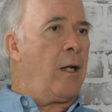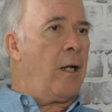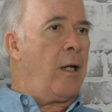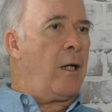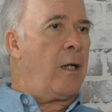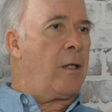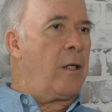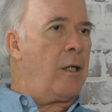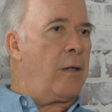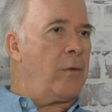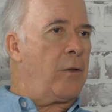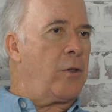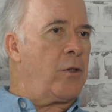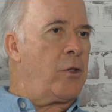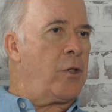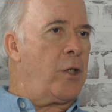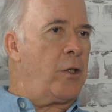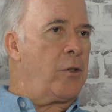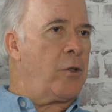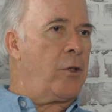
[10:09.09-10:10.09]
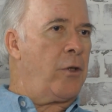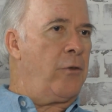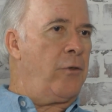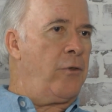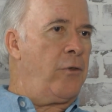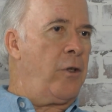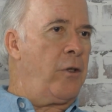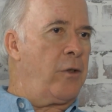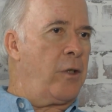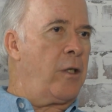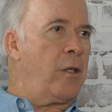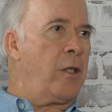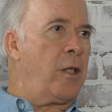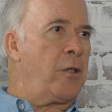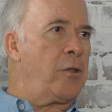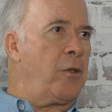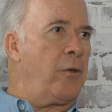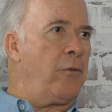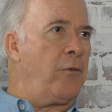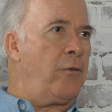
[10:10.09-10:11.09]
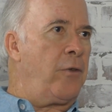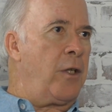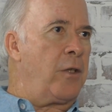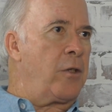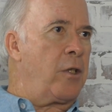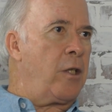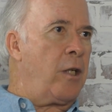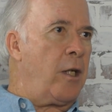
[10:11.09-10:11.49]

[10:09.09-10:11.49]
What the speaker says: However, since the filter doesn't fit